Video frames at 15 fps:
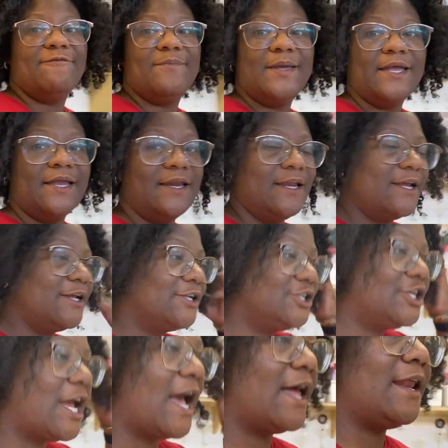been
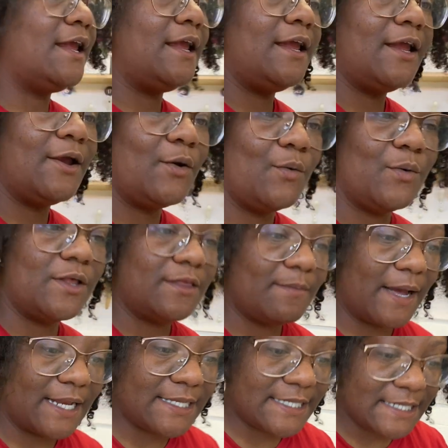chatting with
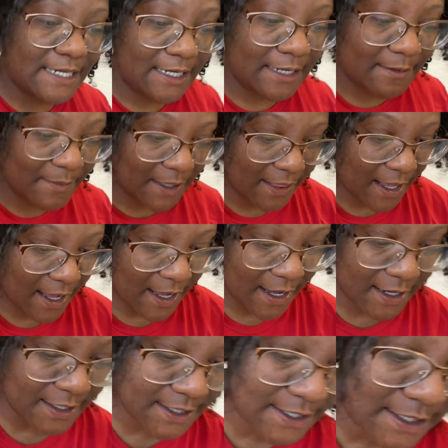my team a
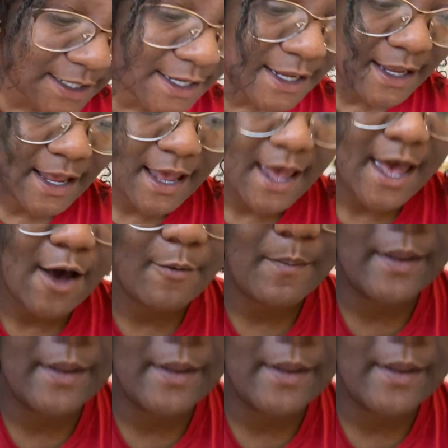lot, helping